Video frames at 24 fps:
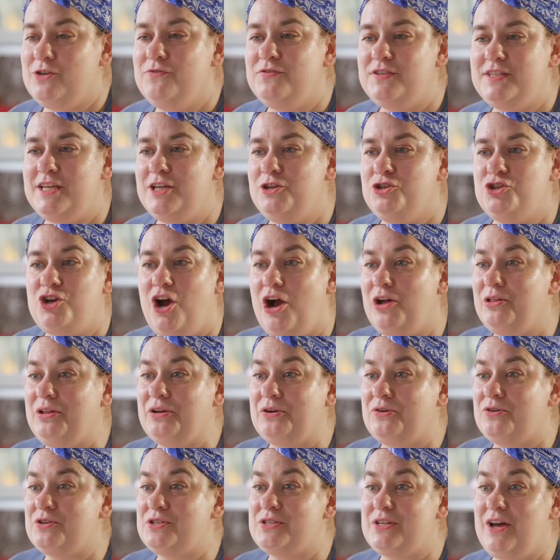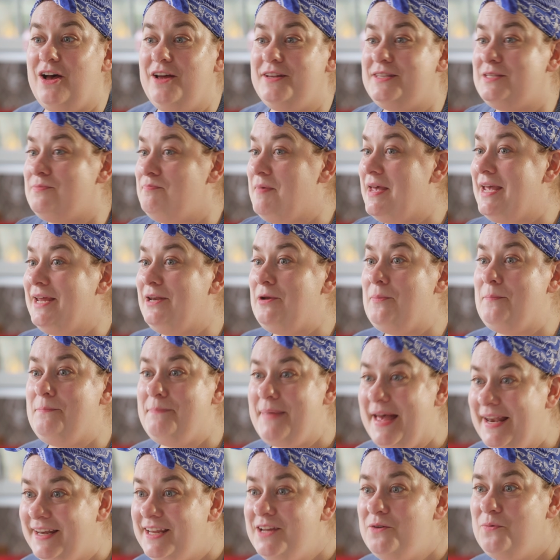You've seen chocolate croissants made
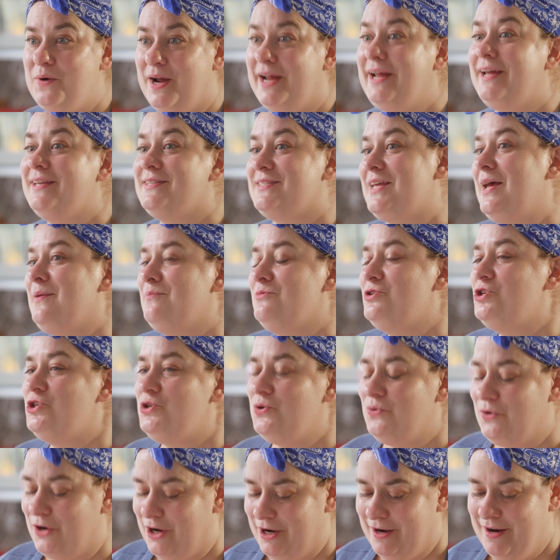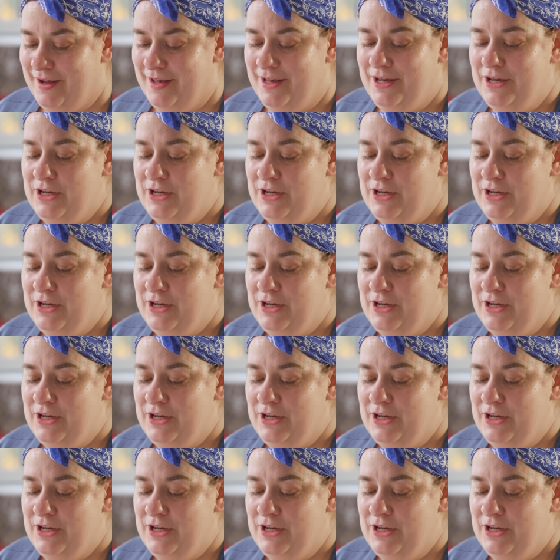many ways, I'm sure.